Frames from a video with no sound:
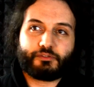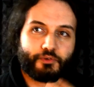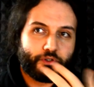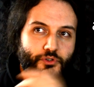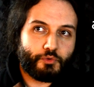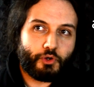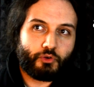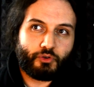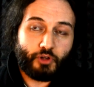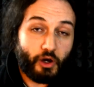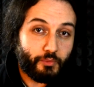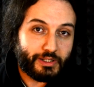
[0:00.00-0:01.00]
for those of you who
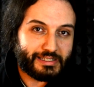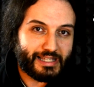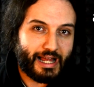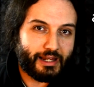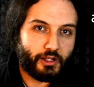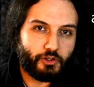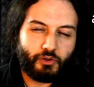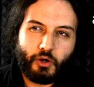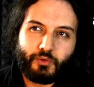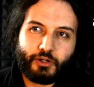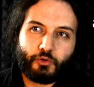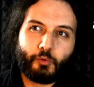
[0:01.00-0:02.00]
know Italian, you know
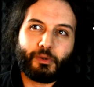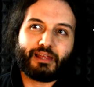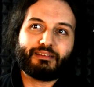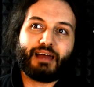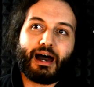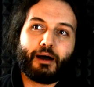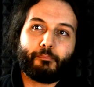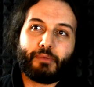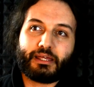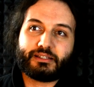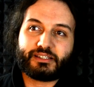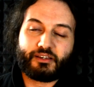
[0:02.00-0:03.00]
that normally da
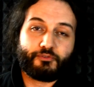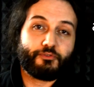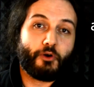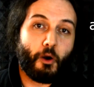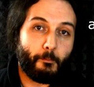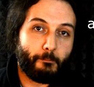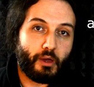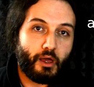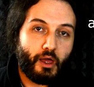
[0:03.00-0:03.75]
means from,